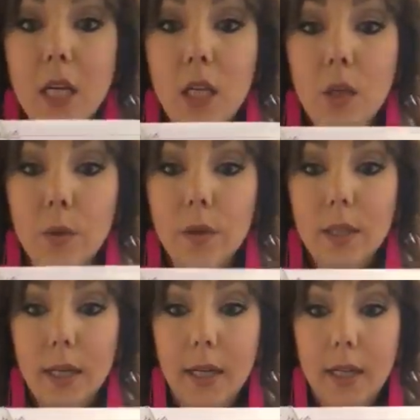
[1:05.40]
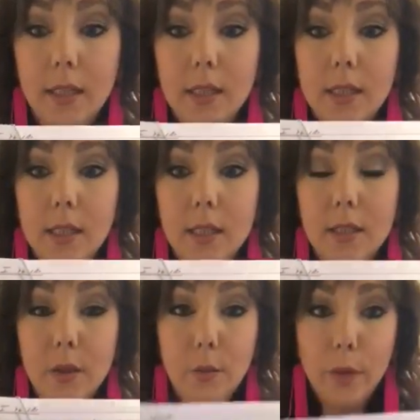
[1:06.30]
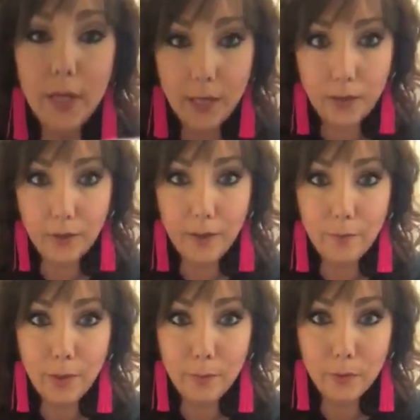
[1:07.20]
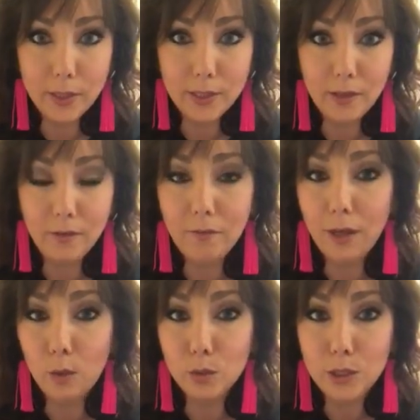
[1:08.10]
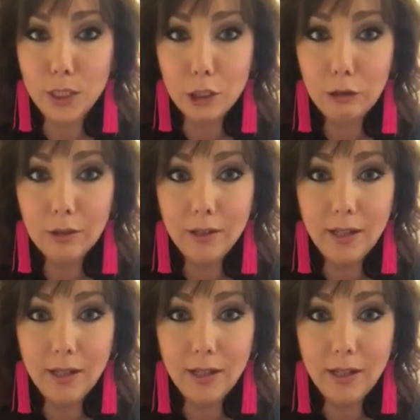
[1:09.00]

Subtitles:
Your lines, so right now I'm memorizing Valentine